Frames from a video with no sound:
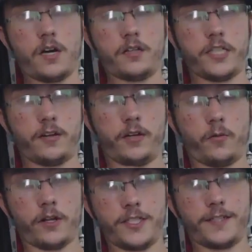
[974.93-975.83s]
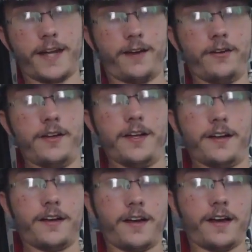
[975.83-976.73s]
uh, the channel you're watching now,
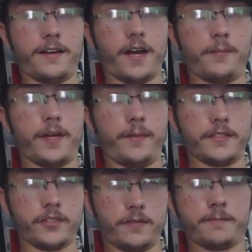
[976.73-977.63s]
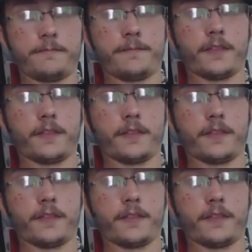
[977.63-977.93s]
uh, at 9 p.m. Eastern.